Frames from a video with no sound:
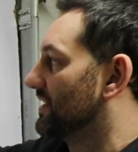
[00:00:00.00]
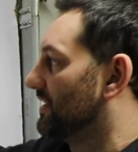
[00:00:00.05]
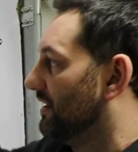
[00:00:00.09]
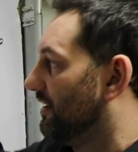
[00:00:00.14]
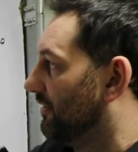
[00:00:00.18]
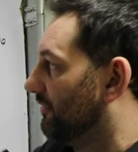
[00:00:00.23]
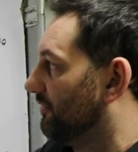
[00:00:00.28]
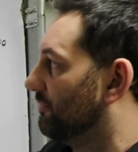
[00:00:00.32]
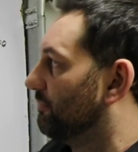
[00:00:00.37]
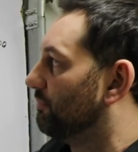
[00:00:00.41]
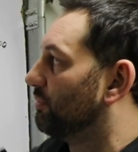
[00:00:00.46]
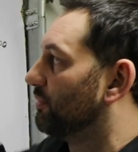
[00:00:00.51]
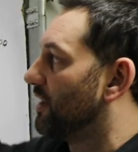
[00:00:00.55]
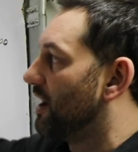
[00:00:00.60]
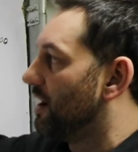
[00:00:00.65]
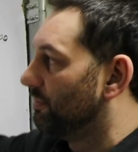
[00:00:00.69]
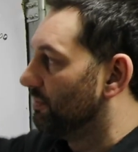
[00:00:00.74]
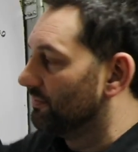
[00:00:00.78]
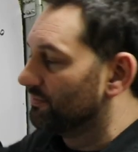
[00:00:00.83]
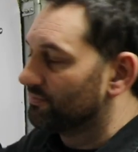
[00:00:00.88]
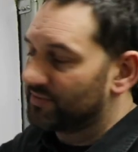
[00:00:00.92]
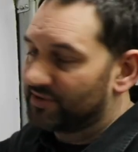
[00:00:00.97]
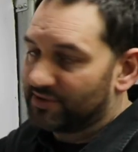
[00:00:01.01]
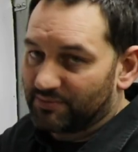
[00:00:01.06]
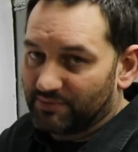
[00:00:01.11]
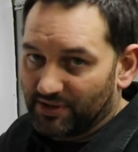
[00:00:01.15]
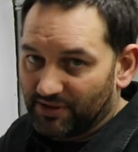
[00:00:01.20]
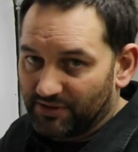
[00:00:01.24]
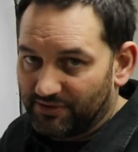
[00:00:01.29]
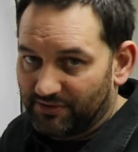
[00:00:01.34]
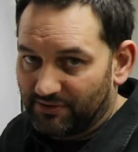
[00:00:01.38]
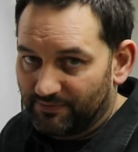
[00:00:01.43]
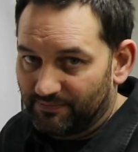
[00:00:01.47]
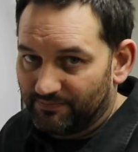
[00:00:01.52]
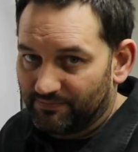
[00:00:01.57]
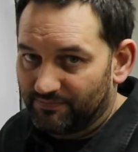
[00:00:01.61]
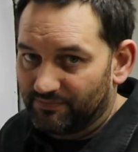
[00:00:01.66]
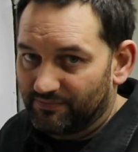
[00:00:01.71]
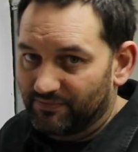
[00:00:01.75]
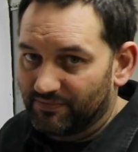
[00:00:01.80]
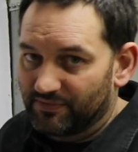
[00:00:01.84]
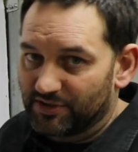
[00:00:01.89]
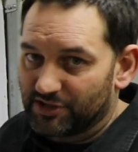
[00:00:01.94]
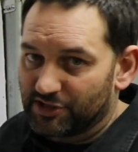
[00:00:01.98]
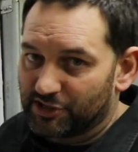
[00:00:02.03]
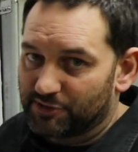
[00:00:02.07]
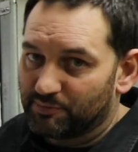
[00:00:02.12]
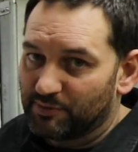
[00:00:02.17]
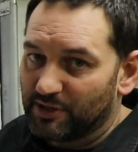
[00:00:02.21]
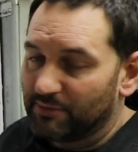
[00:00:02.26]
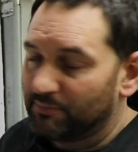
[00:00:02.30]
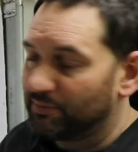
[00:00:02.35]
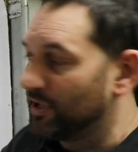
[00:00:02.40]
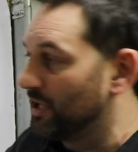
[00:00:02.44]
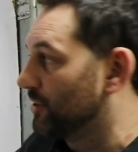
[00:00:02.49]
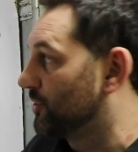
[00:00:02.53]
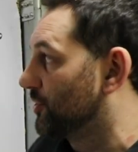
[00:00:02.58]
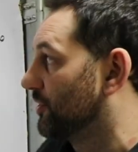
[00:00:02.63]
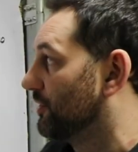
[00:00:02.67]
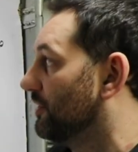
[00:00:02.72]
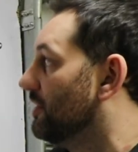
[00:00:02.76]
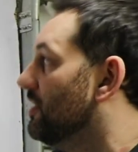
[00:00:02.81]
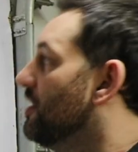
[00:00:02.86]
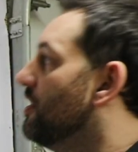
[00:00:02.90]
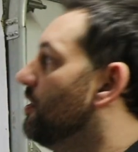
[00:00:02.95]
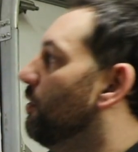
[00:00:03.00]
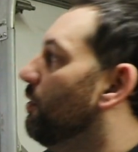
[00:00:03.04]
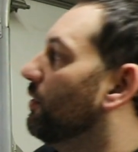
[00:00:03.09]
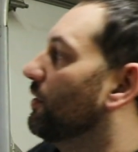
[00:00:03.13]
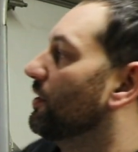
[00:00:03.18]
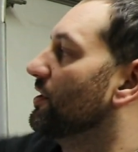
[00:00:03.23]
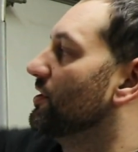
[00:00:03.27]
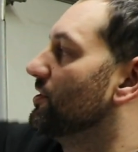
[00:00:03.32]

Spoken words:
of problems with the spring pressure, or